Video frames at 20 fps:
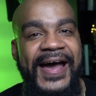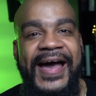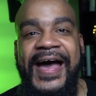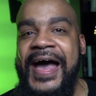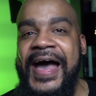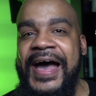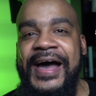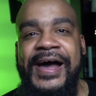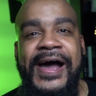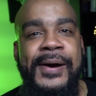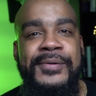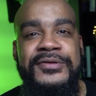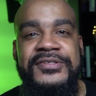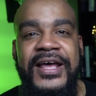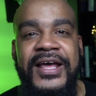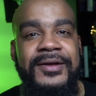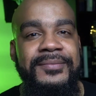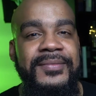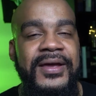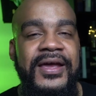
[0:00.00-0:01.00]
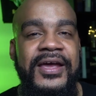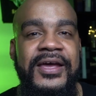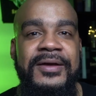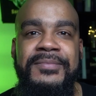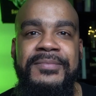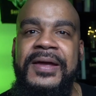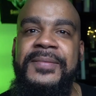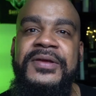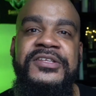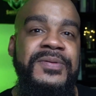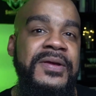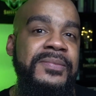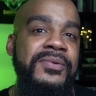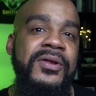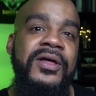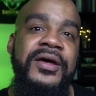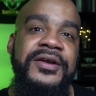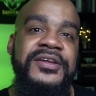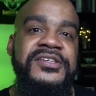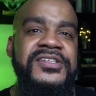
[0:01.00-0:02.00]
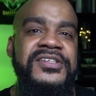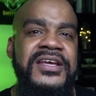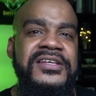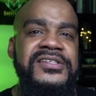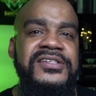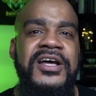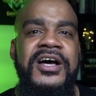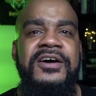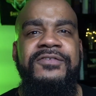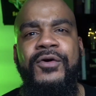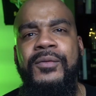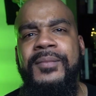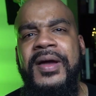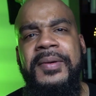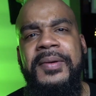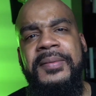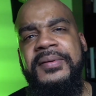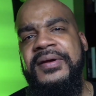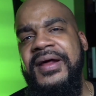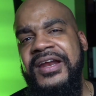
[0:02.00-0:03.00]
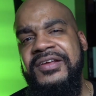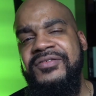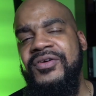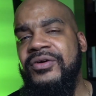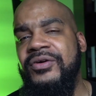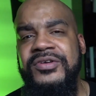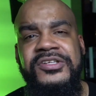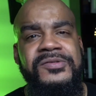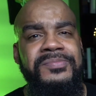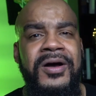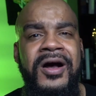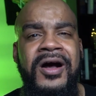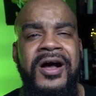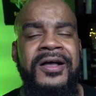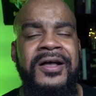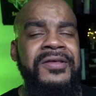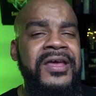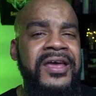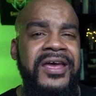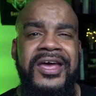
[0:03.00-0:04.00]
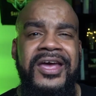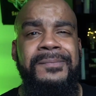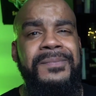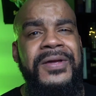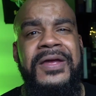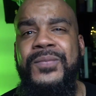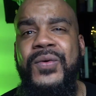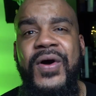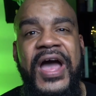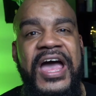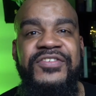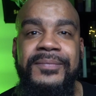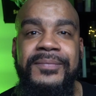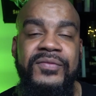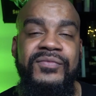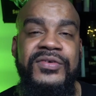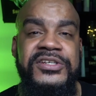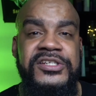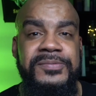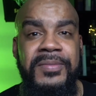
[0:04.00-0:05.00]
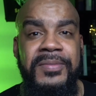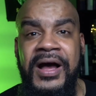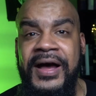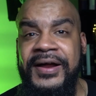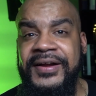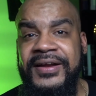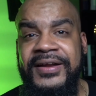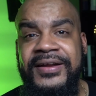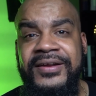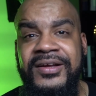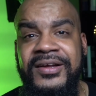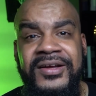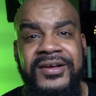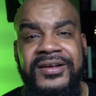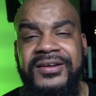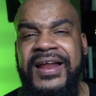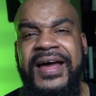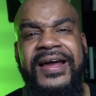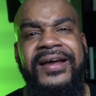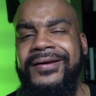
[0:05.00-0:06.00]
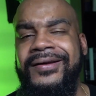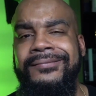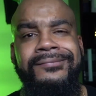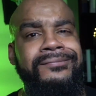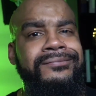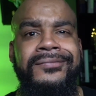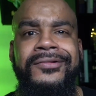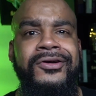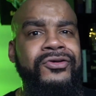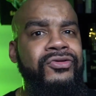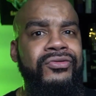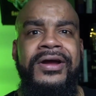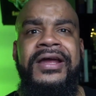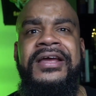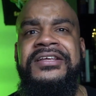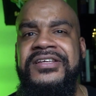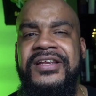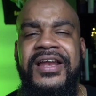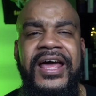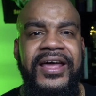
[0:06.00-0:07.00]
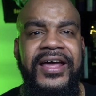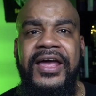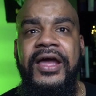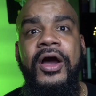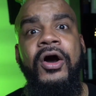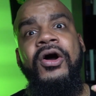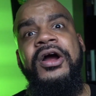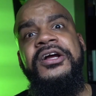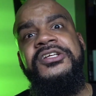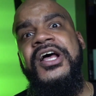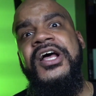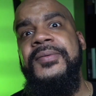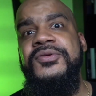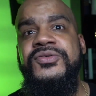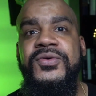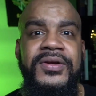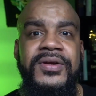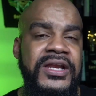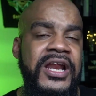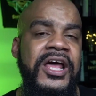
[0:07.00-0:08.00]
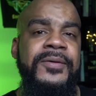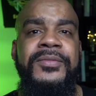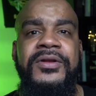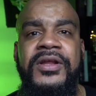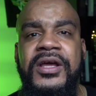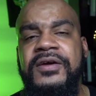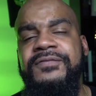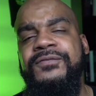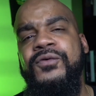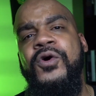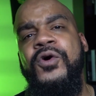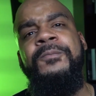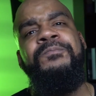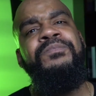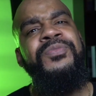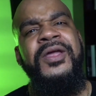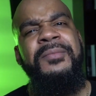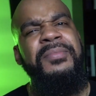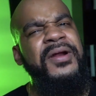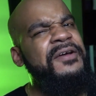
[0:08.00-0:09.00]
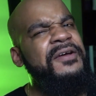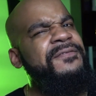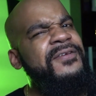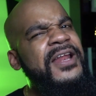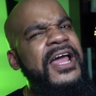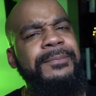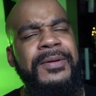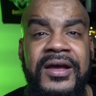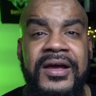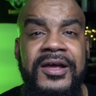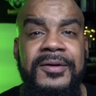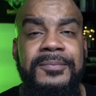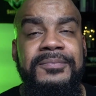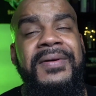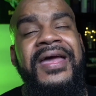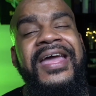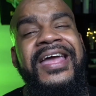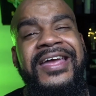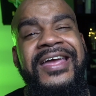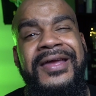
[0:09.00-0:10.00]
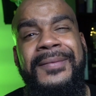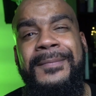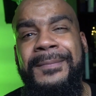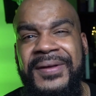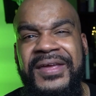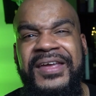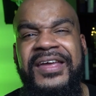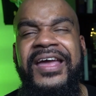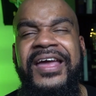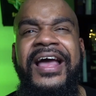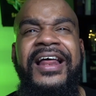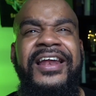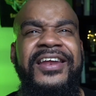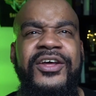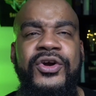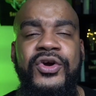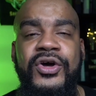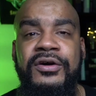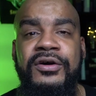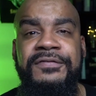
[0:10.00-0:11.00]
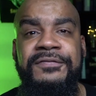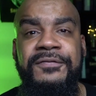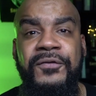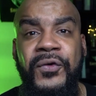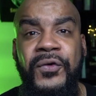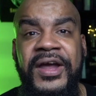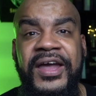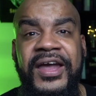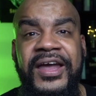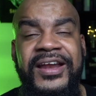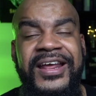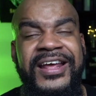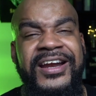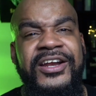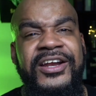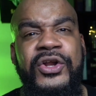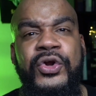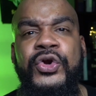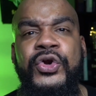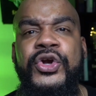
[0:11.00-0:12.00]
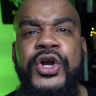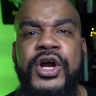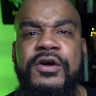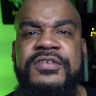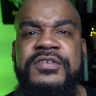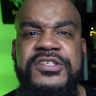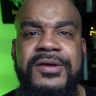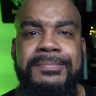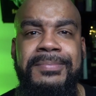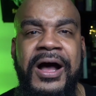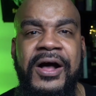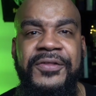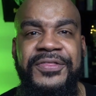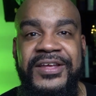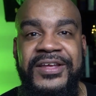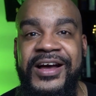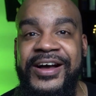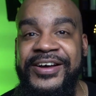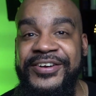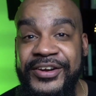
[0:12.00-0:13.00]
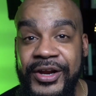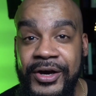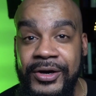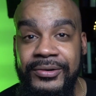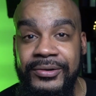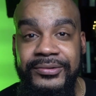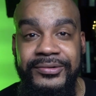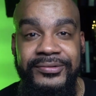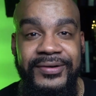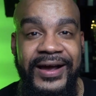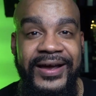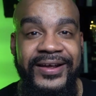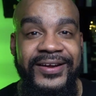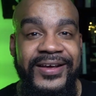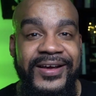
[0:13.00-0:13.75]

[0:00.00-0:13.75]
I was like, man, maybe people are going to say stuff, or maybe people are not even going to respond. And people haven't been responding like crazy, like, hey, oh, here's the opportunity that I've been looking for. But I feel like people may be a little afraid and a little nervous about the unknown, right?